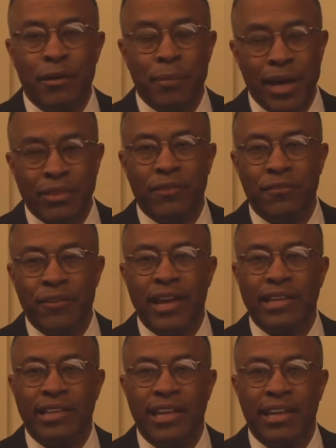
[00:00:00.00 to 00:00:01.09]
about the
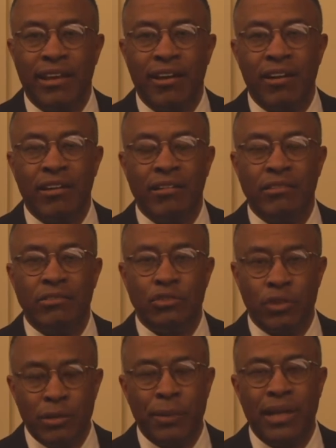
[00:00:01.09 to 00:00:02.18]
fact that our drug